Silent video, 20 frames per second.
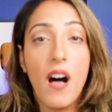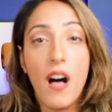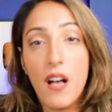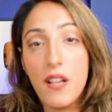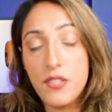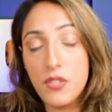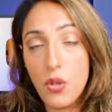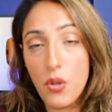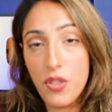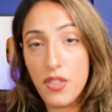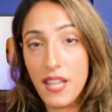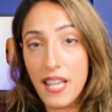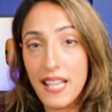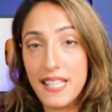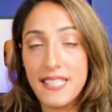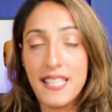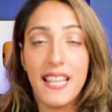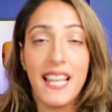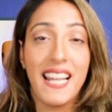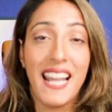Also,
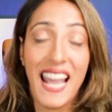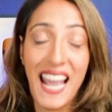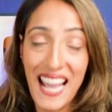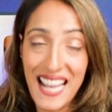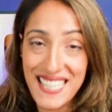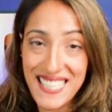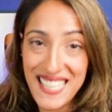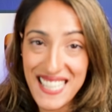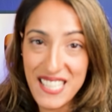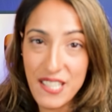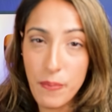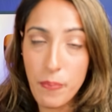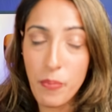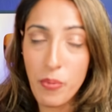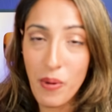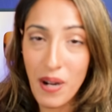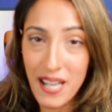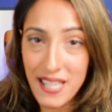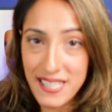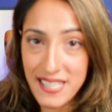things like
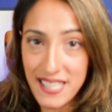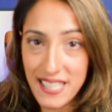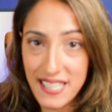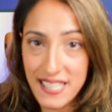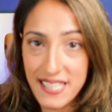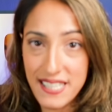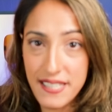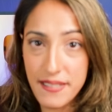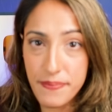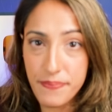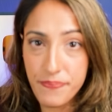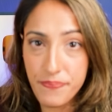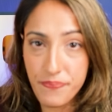antidepressants,